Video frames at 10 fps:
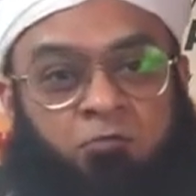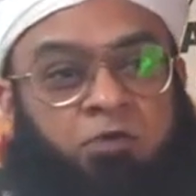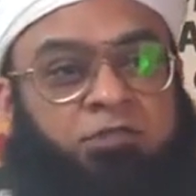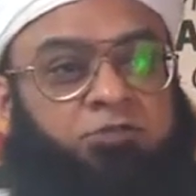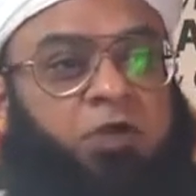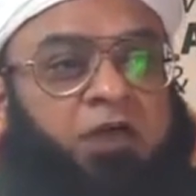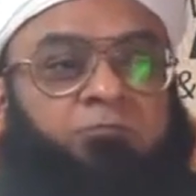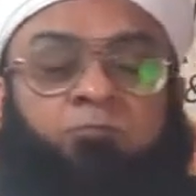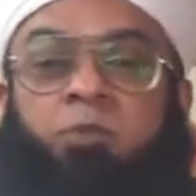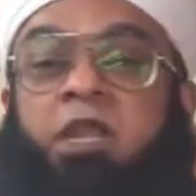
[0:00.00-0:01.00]
Once you
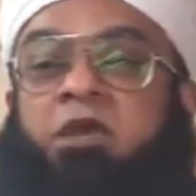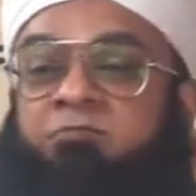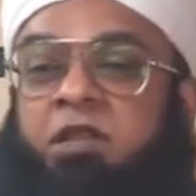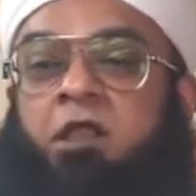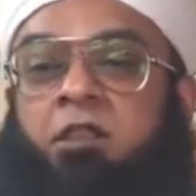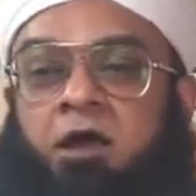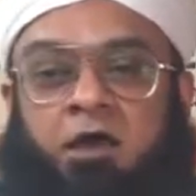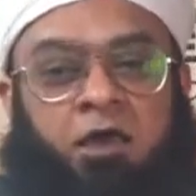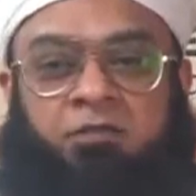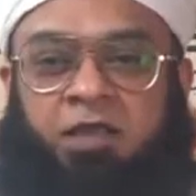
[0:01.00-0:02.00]
have believed in
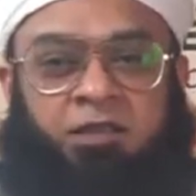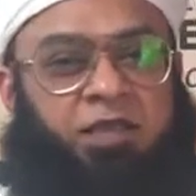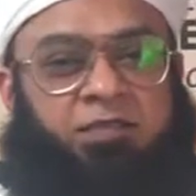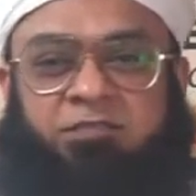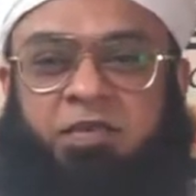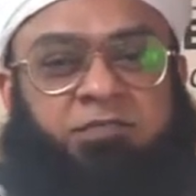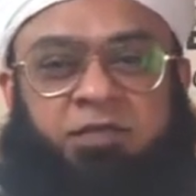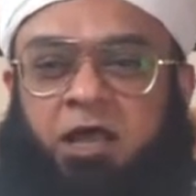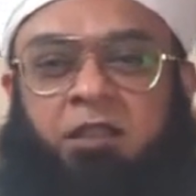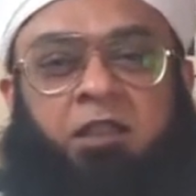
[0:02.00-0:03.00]
Allah, then is,
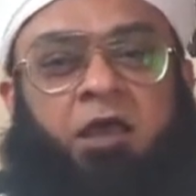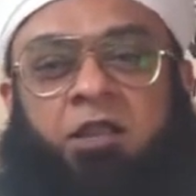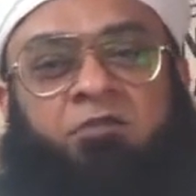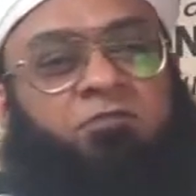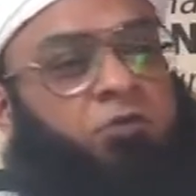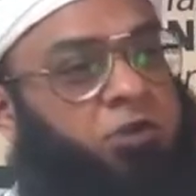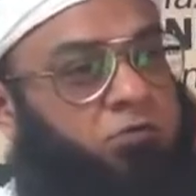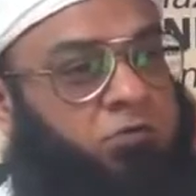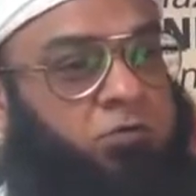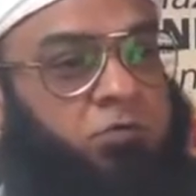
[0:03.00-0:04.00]
isn't Allah enough for
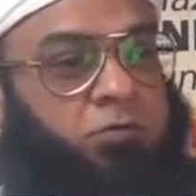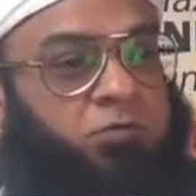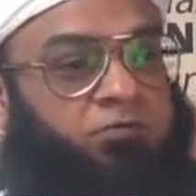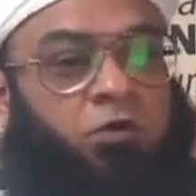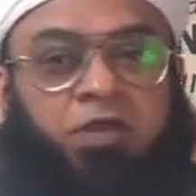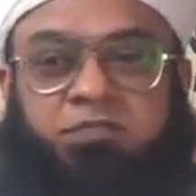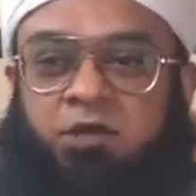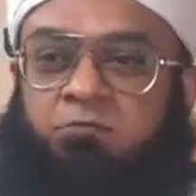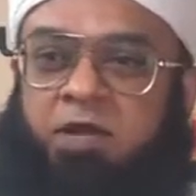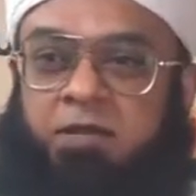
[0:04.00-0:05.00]
you, for His
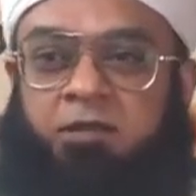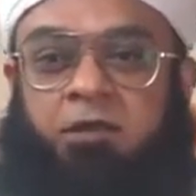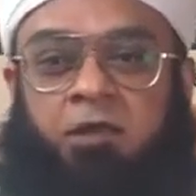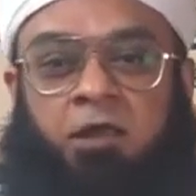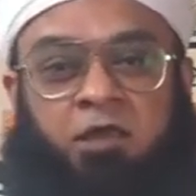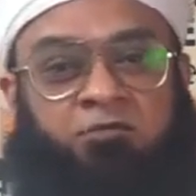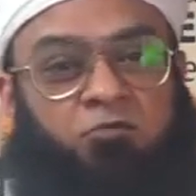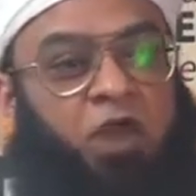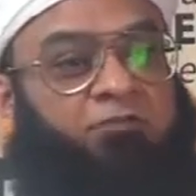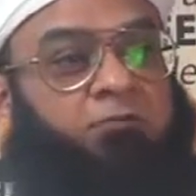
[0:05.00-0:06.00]
servant? If
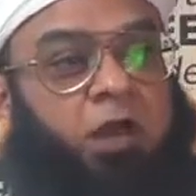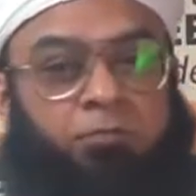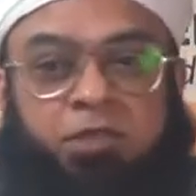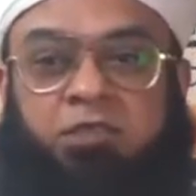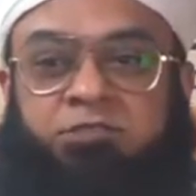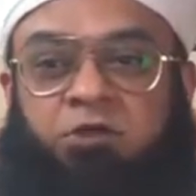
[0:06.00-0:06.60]
you have come in the